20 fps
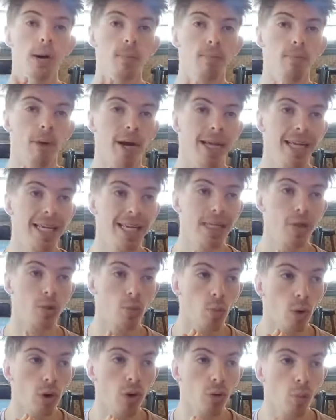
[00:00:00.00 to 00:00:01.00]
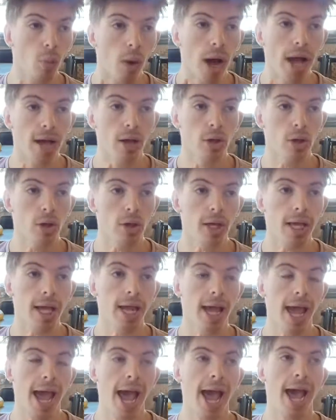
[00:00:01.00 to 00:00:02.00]
but it's worthwhile
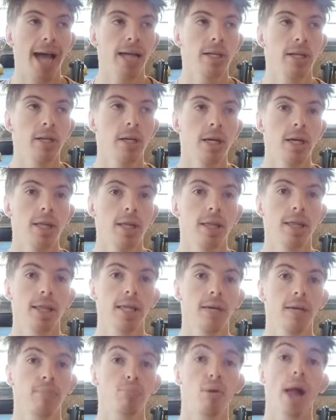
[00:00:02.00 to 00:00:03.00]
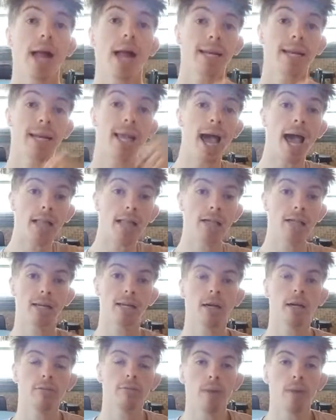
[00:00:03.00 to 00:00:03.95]
looking at the practicality of